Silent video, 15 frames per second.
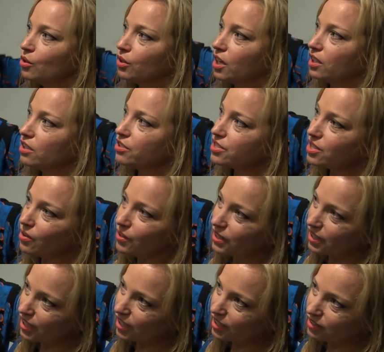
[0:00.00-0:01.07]
got a little
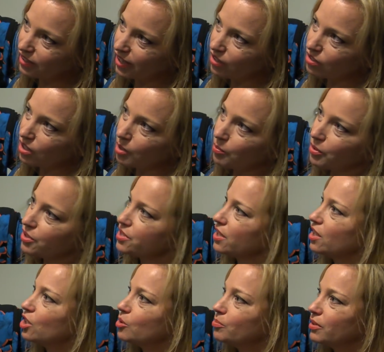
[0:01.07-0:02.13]
sewing kit, nail clippers,
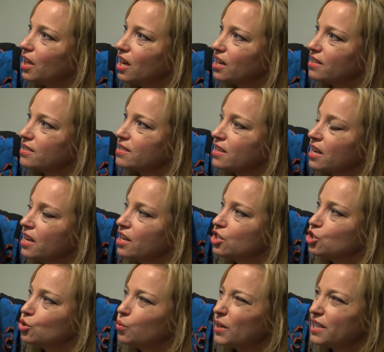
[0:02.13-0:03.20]
earplugs,
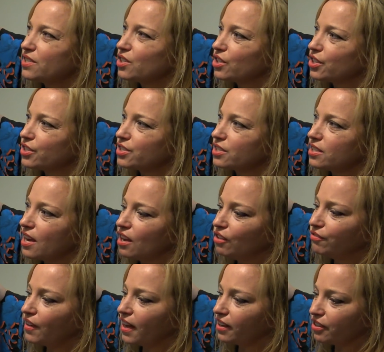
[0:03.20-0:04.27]
tweezers, nail
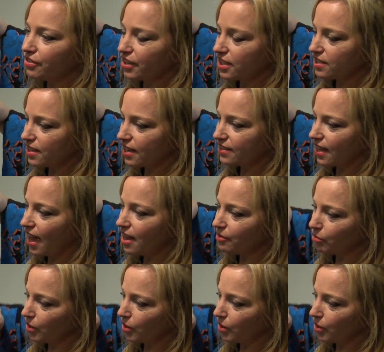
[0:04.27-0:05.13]
file, things like that.